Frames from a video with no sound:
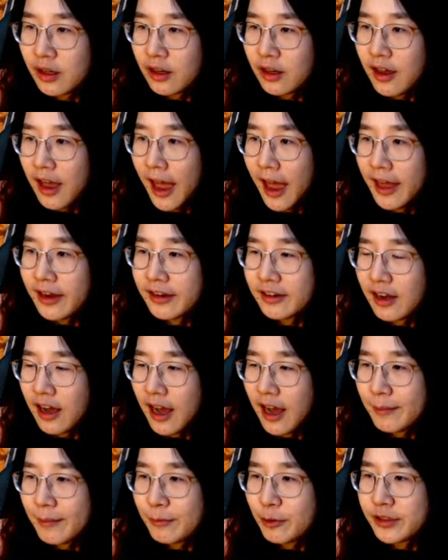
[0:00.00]
And
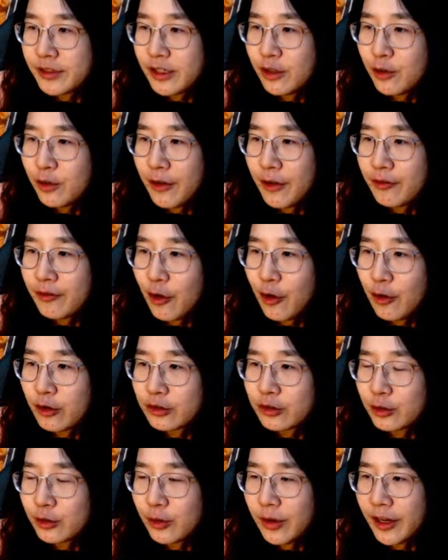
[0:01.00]
I'm using UFO
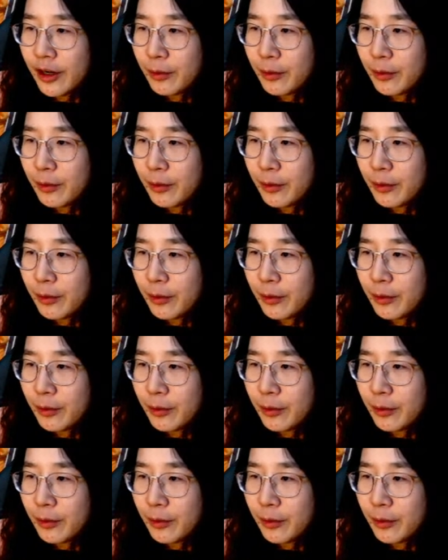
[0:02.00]
to help